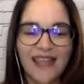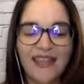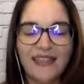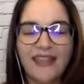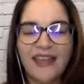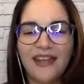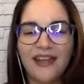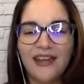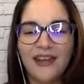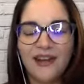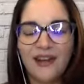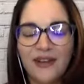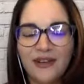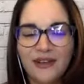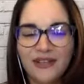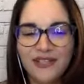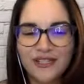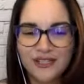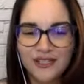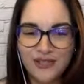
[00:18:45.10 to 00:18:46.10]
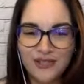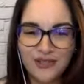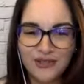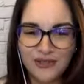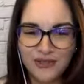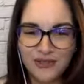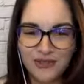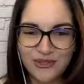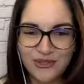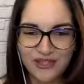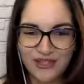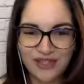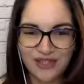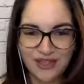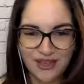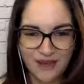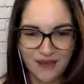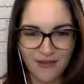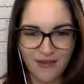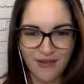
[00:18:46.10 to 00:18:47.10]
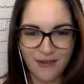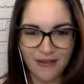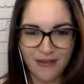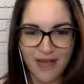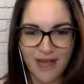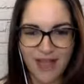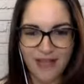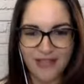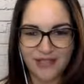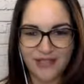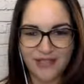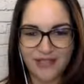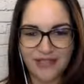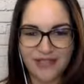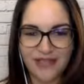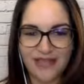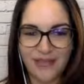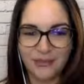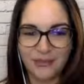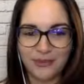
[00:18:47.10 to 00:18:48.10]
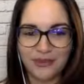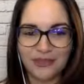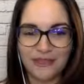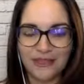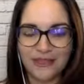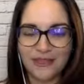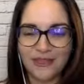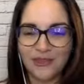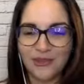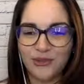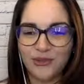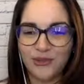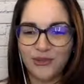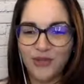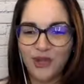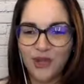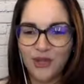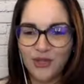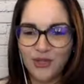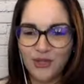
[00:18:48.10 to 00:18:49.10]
that encourages you to discover the passions that will lead you